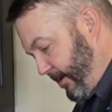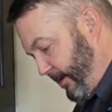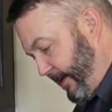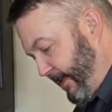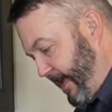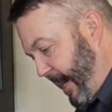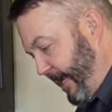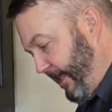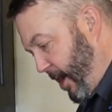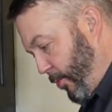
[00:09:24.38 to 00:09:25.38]
Get that
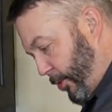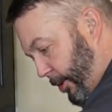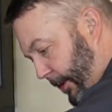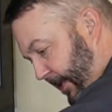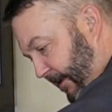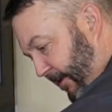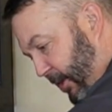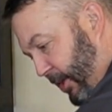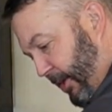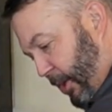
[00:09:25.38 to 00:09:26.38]
in there. We're going to let this
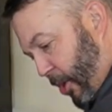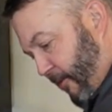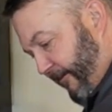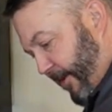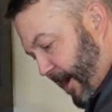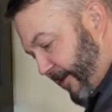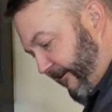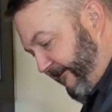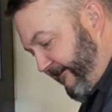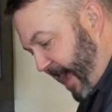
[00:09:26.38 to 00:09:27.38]
go for another
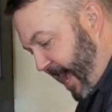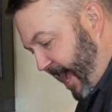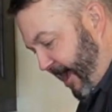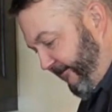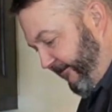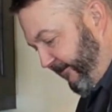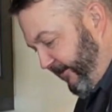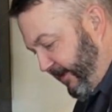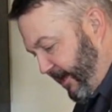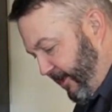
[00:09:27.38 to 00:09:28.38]

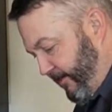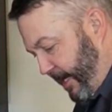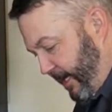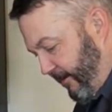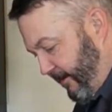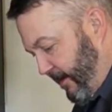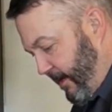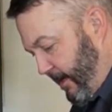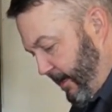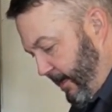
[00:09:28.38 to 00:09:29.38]
5-6 minutes.
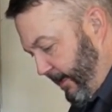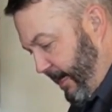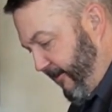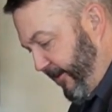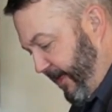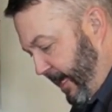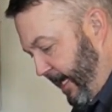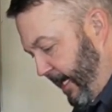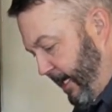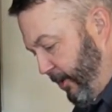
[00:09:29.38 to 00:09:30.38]
Get everything
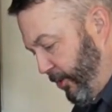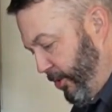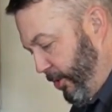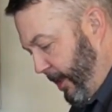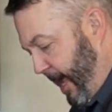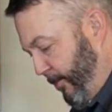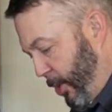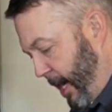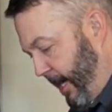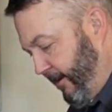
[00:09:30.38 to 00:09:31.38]
heated through
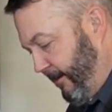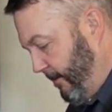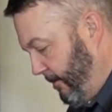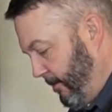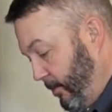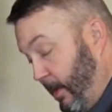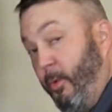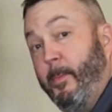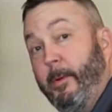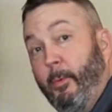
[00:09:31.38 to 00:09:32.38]
clam-wise, and
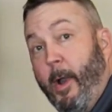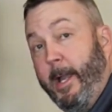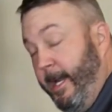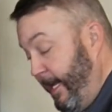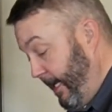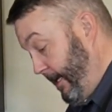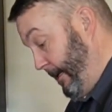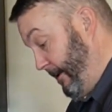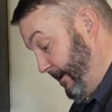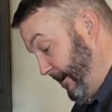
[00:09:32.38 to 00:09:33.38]
they'll be ready to eat.